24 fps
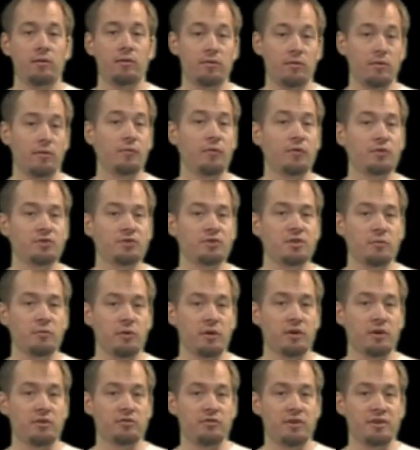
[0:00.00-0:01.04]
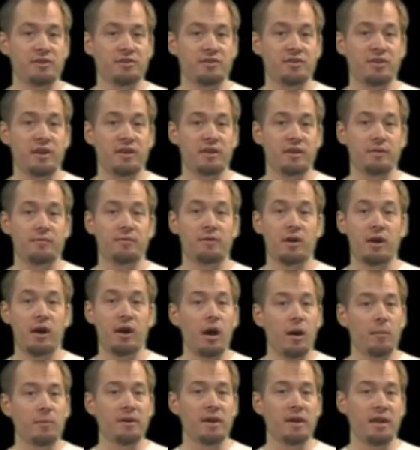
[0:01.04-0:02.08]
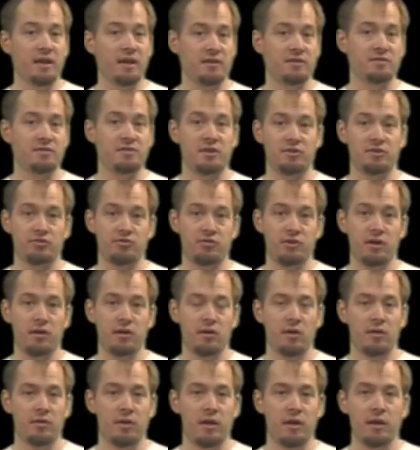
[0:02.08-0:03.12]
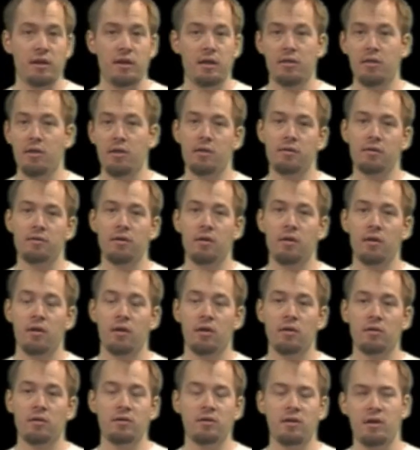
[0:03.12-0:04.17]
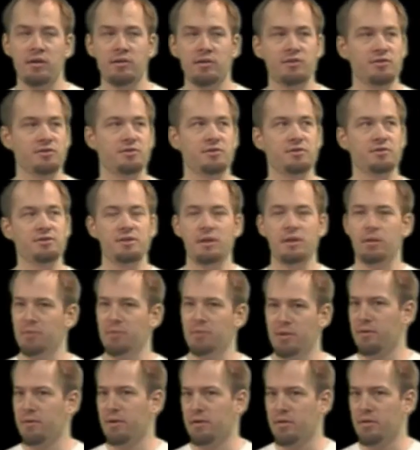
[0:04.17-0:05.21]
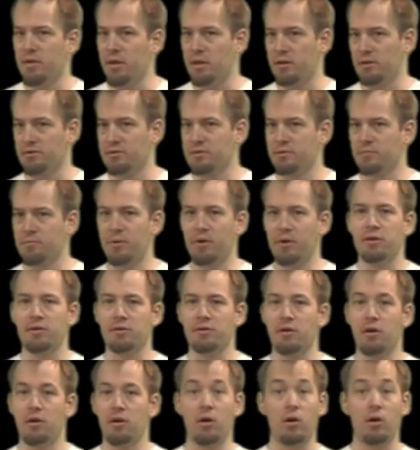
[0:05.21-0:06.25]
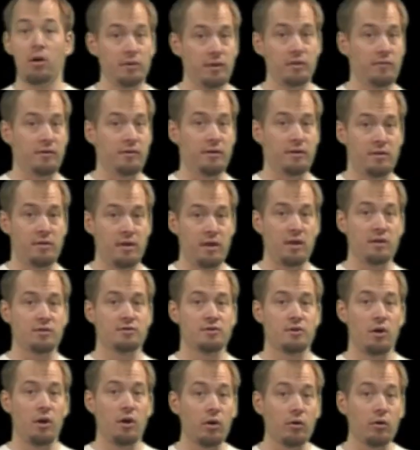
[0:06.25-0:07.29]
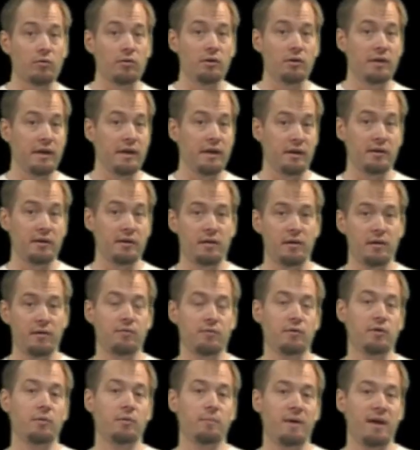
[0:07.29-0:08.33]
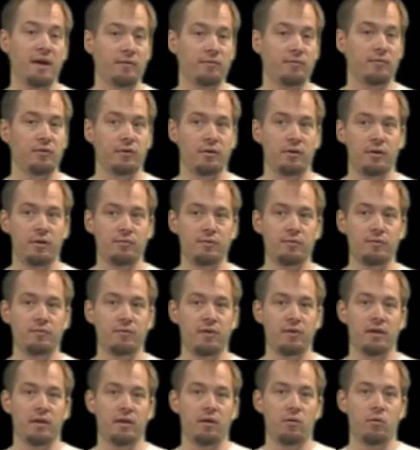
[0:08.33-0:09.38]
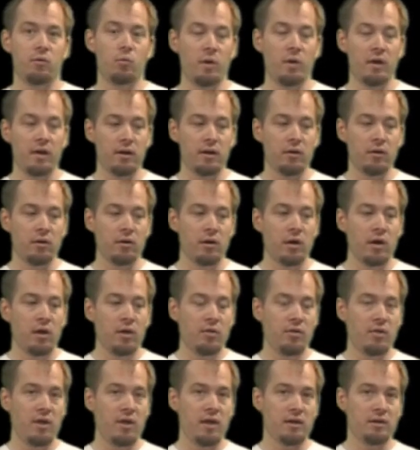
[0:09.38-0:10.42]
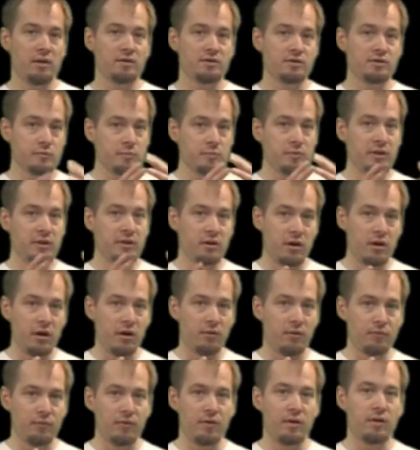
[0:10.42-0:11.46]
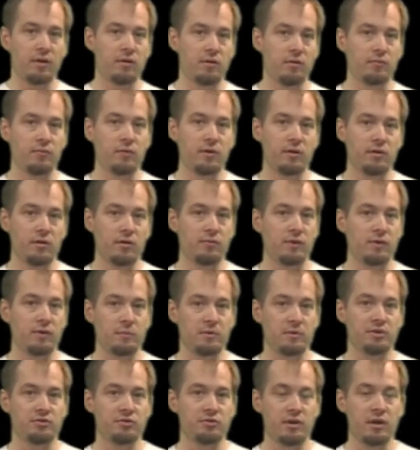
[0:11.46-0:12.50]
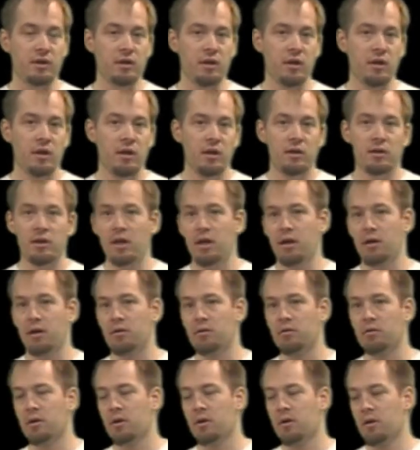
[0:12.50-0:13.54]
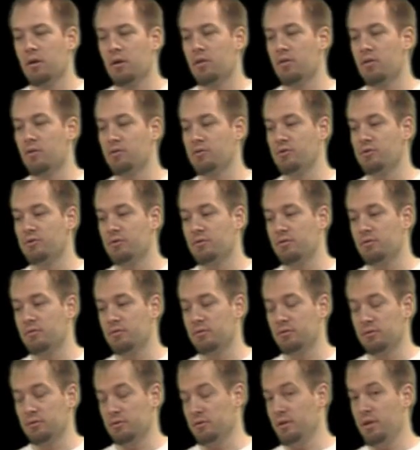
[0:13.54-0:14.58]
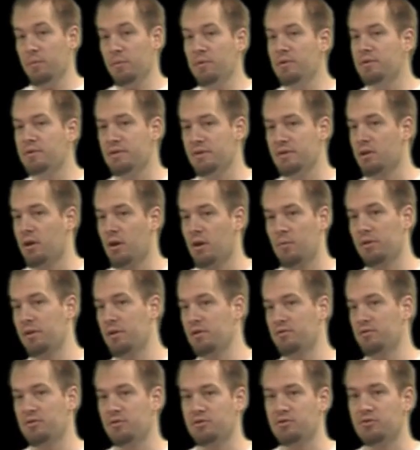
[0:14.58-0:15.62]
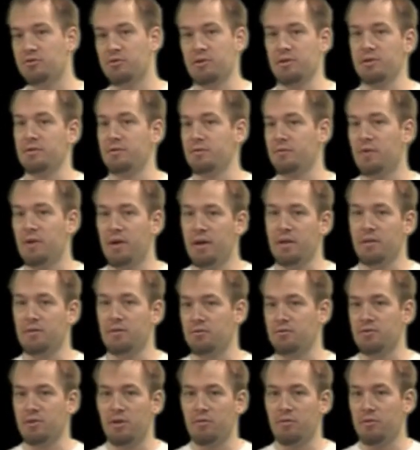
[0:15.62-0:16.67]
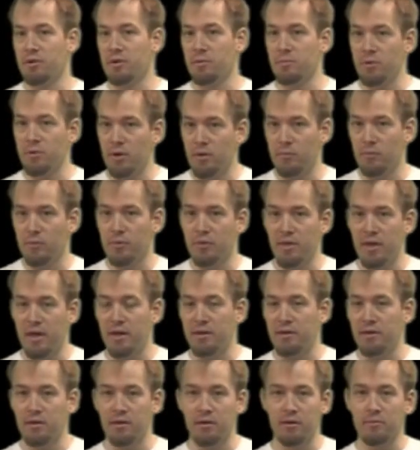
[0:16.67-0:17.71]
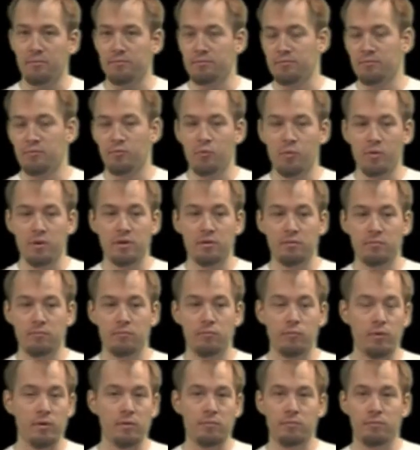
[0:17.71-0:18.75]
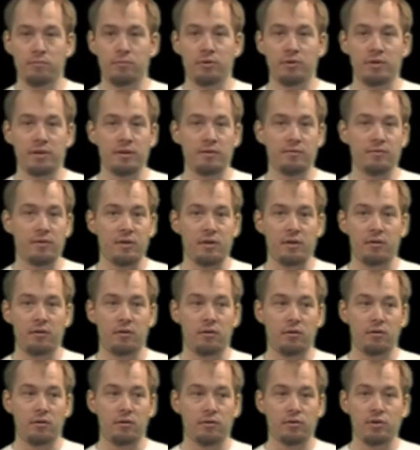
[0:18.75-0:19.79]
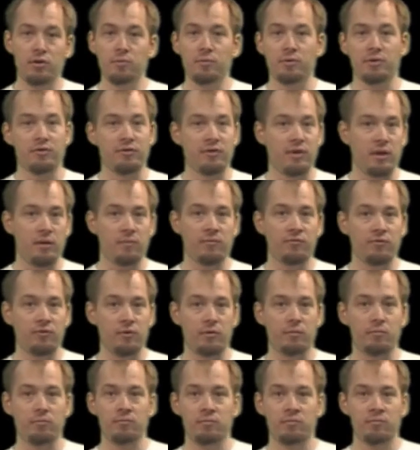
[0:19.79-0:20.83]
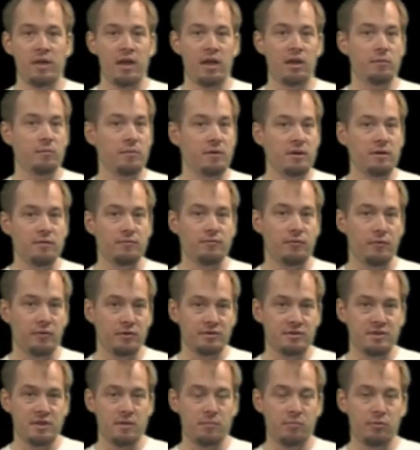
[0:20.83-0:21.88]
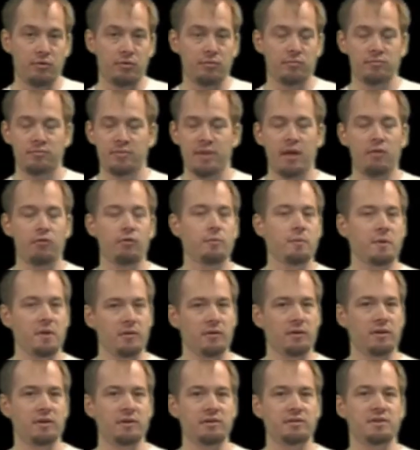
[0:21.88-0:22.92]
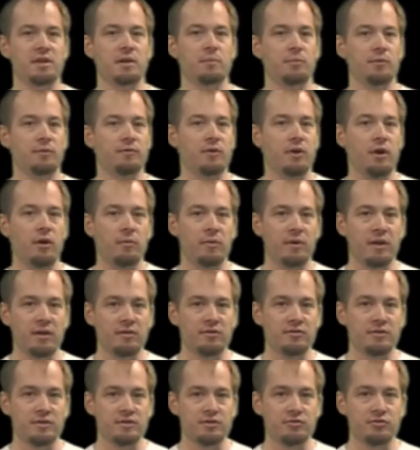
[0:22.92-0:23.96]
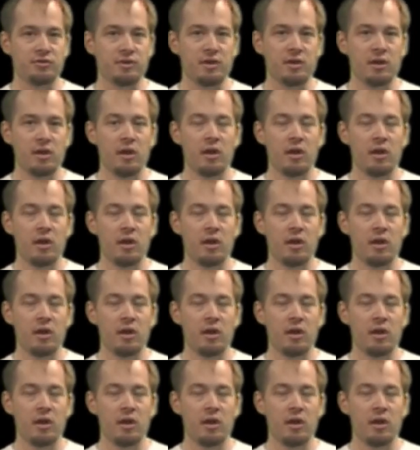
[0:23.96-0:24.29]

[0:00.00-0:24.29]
The first thing we're going to address is the idea of common ancestry, the idea that not just some living things, but all living things are related. If you go back far enough, you find out where they split off in their family tree. Now, there's limited common ancestry is fine. There's not really a problem with that. We believe that all humans came from Adam and Eve, for example. That would be an example of common ancestry.